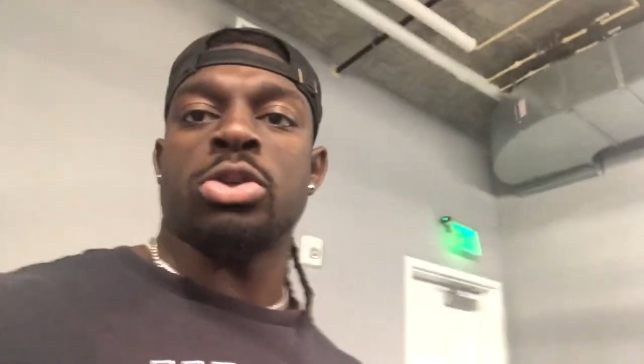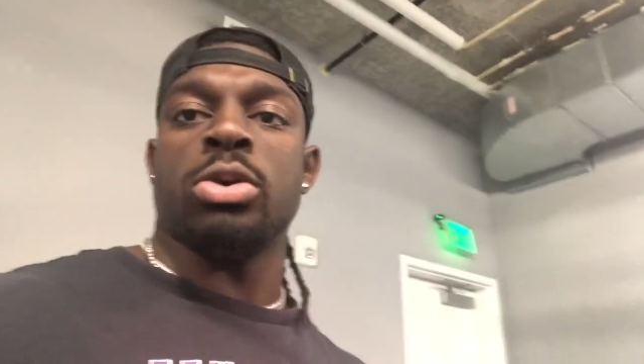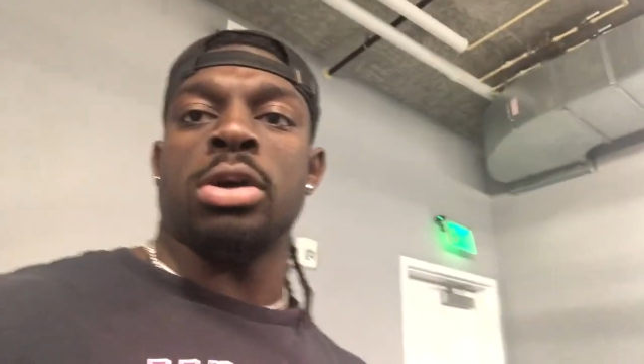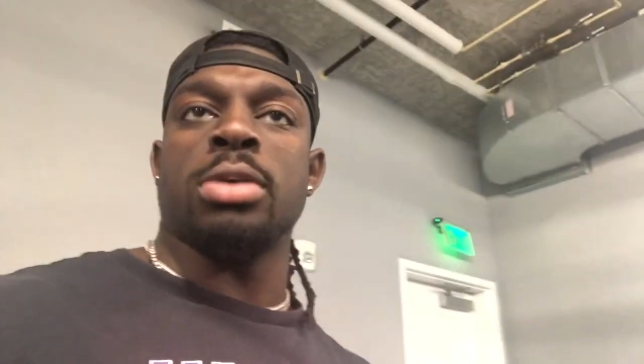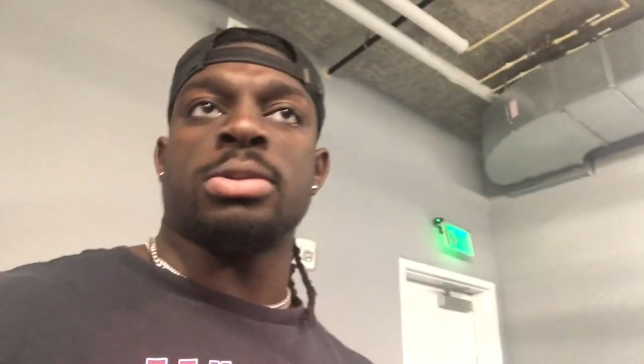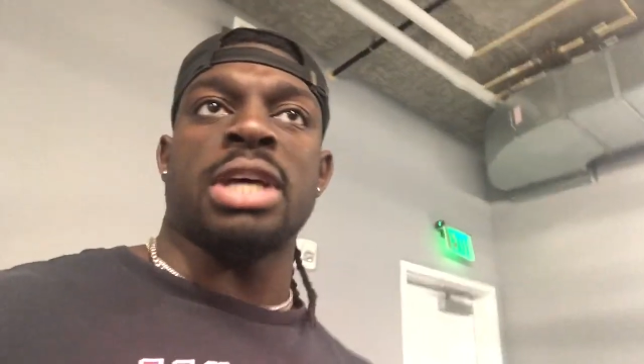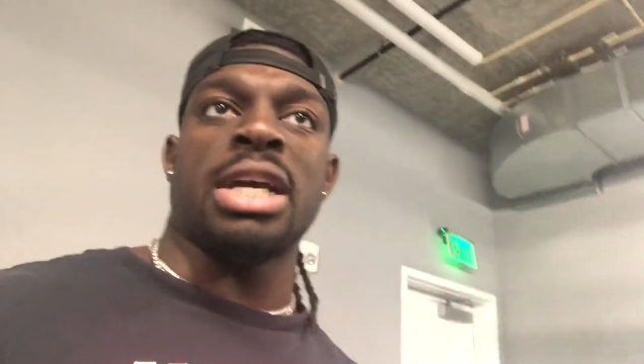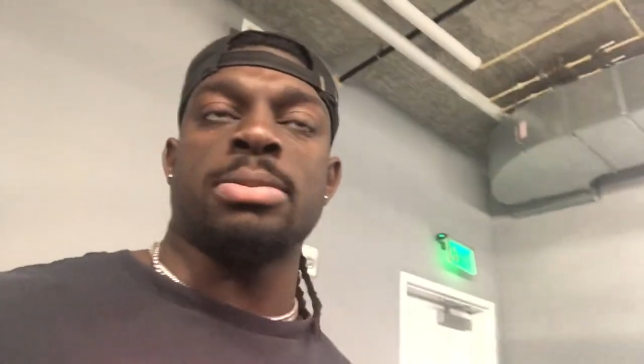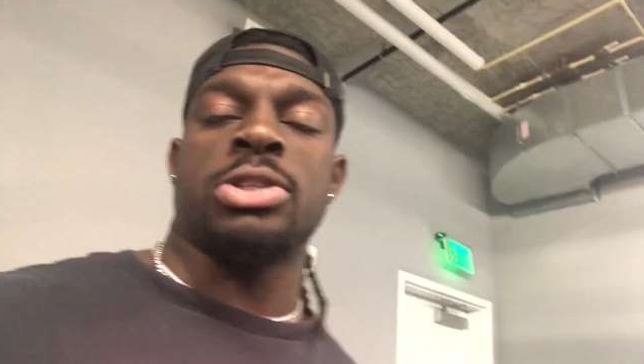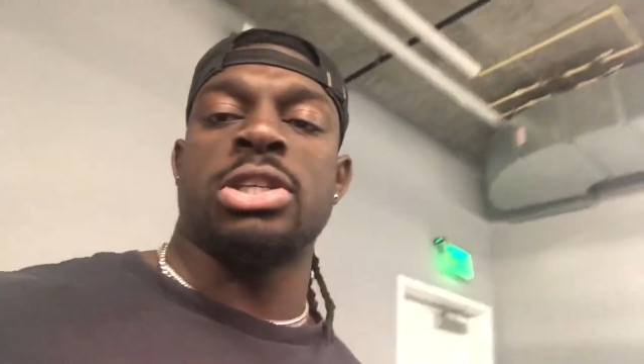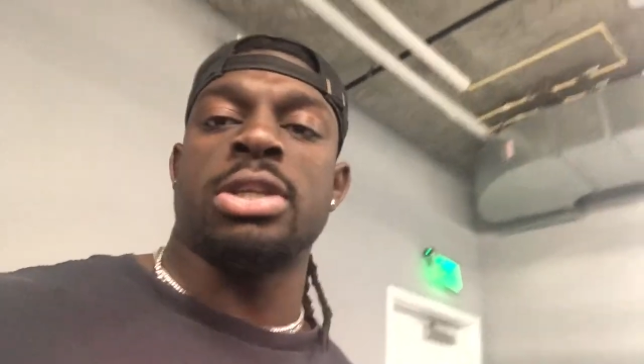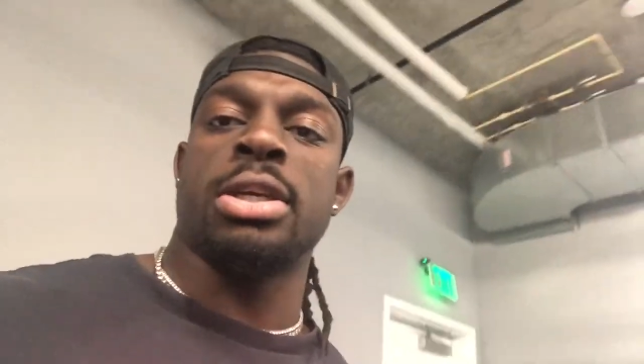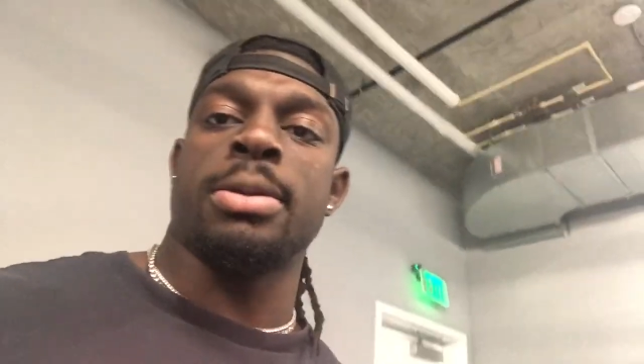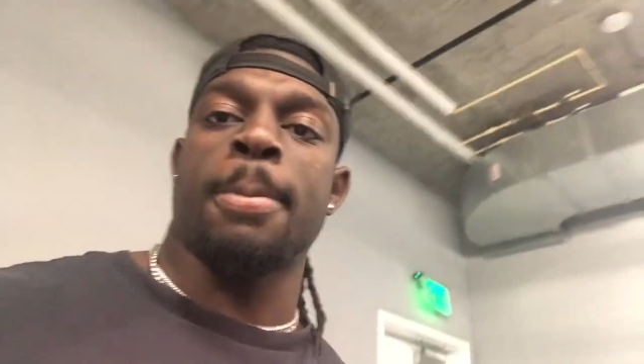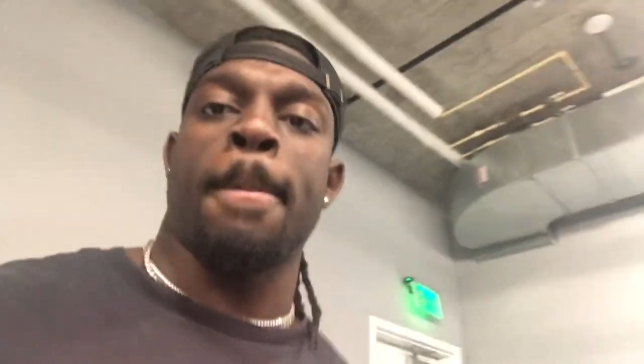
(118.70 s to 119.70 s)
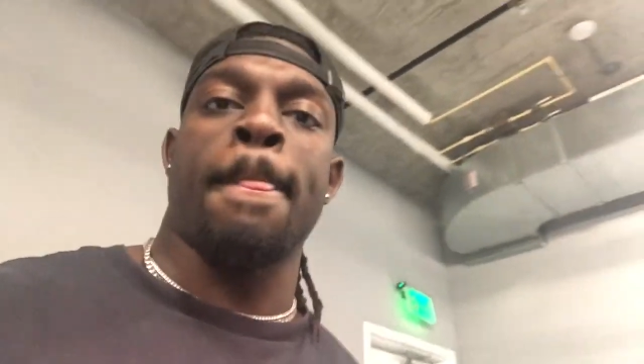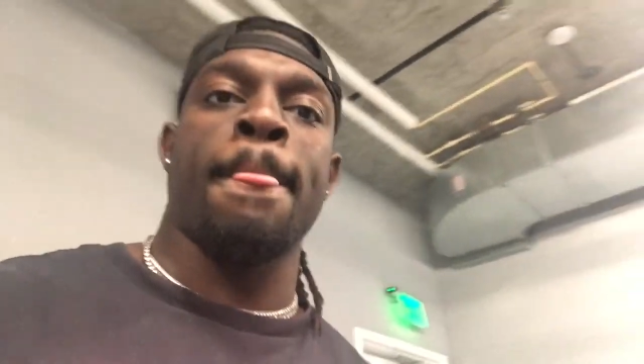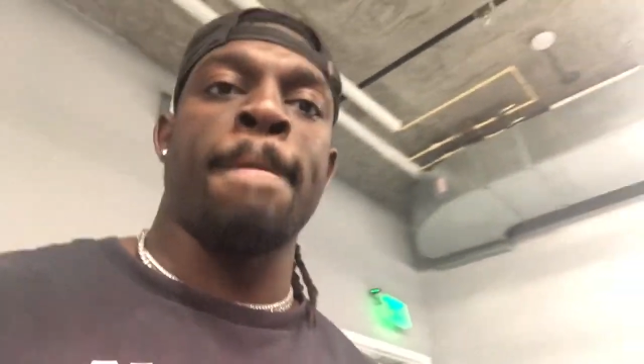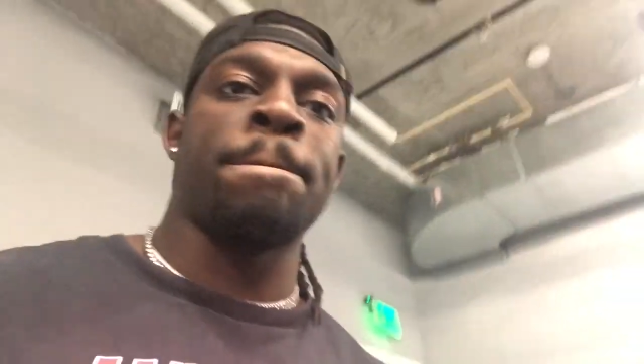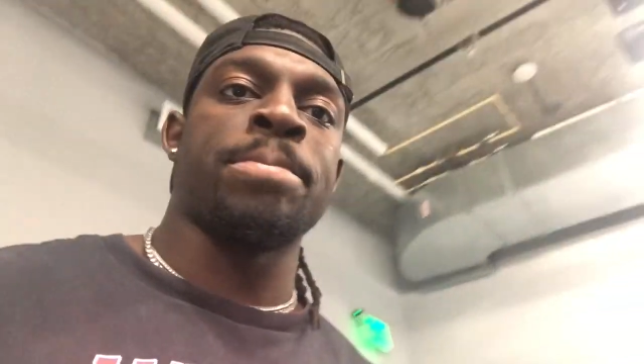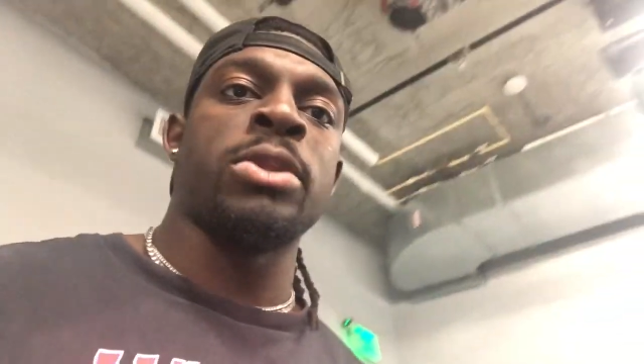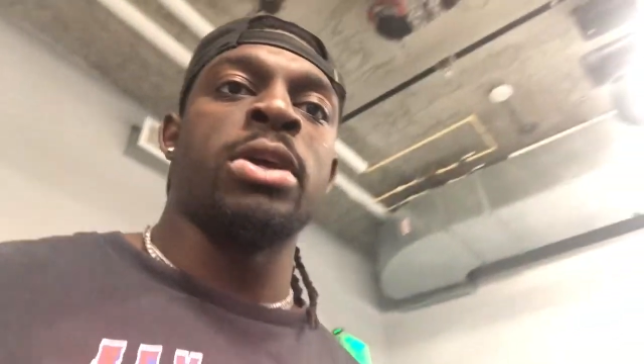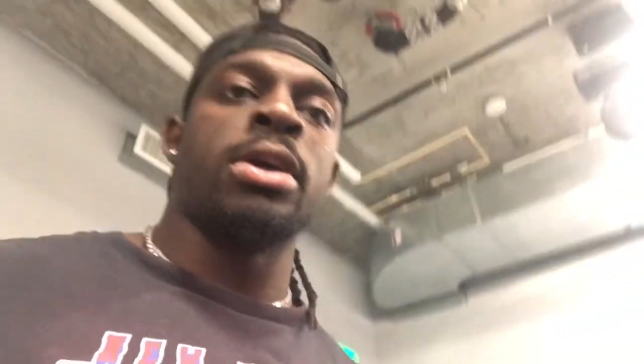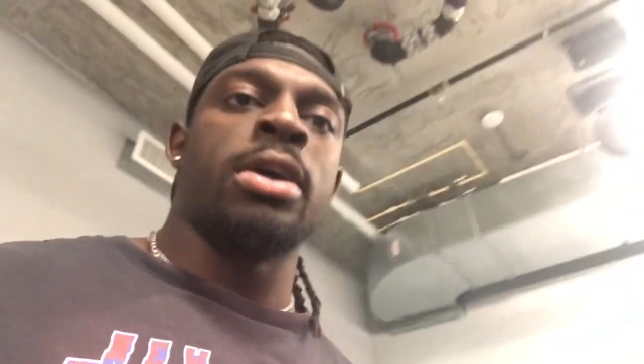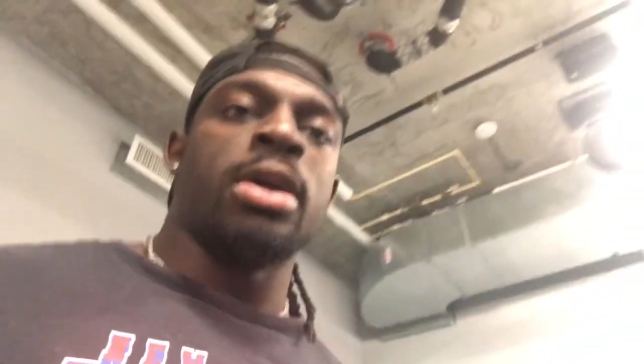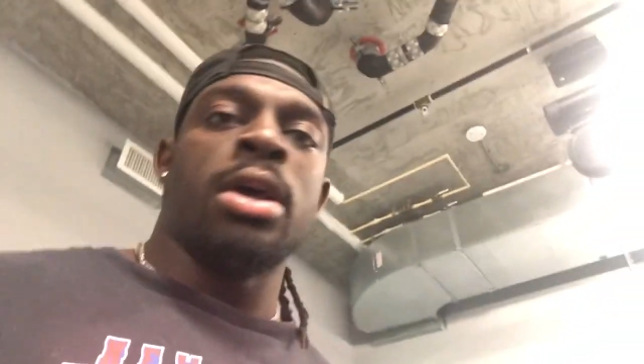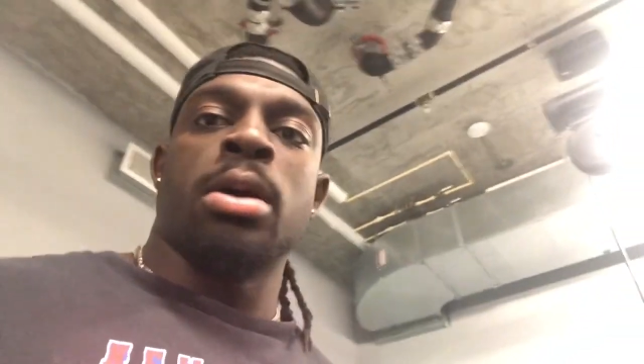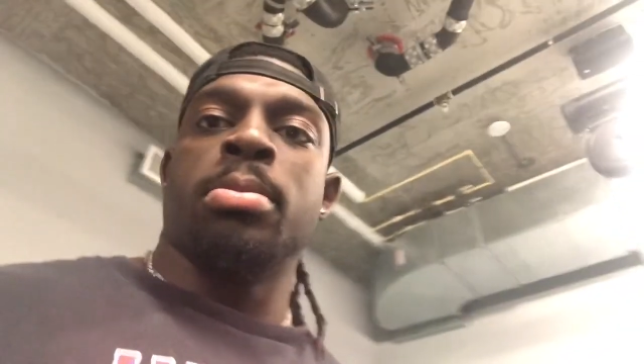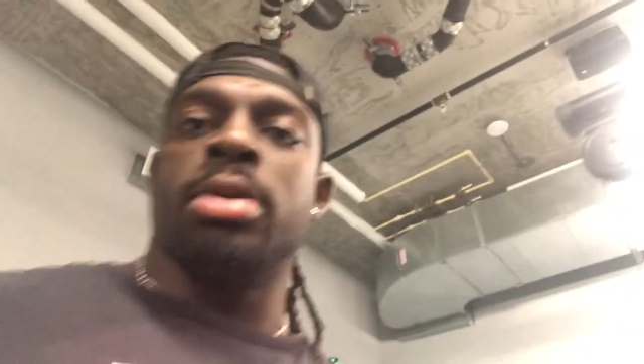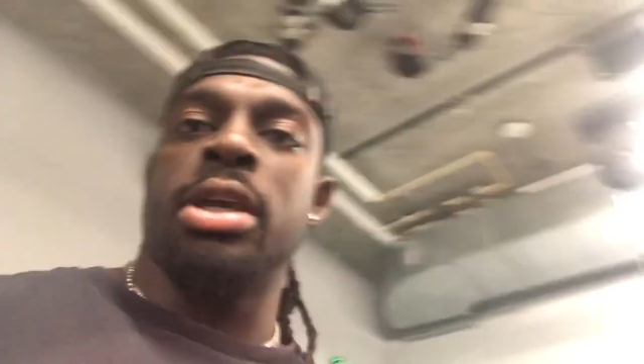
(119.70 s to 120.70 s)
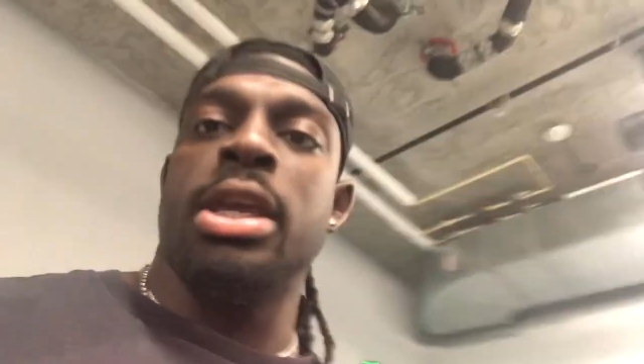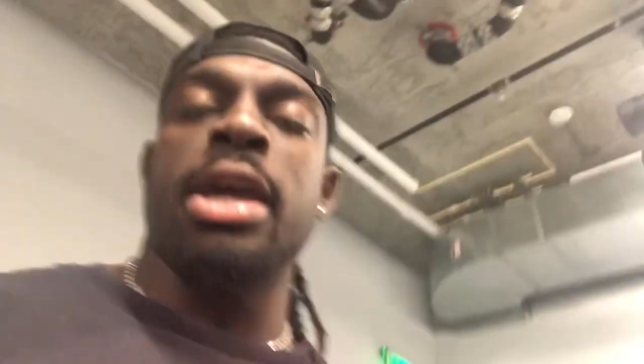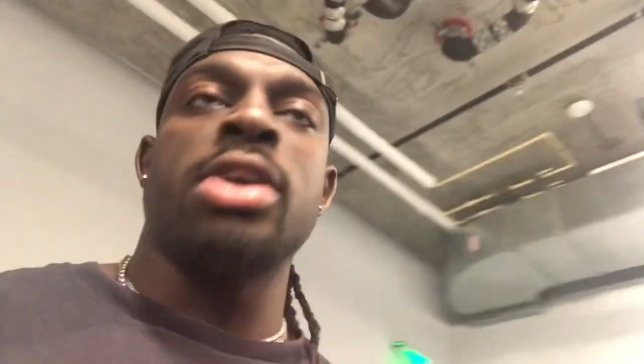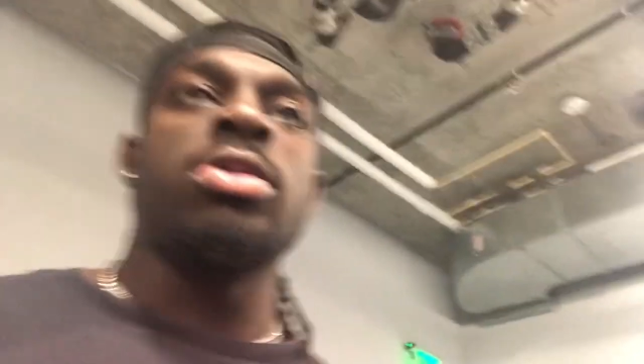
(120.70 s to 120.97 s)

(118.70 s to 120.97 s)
grip type shit. But yeah,